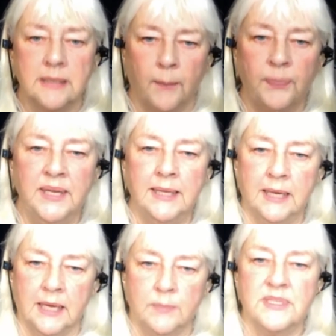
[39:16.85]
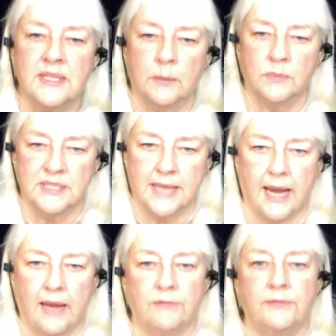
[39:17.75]
something that keeps them
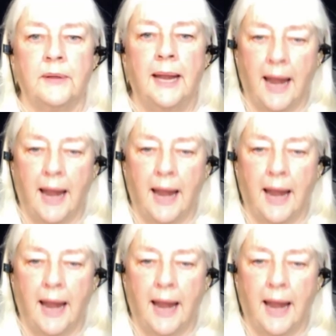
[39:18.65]
safe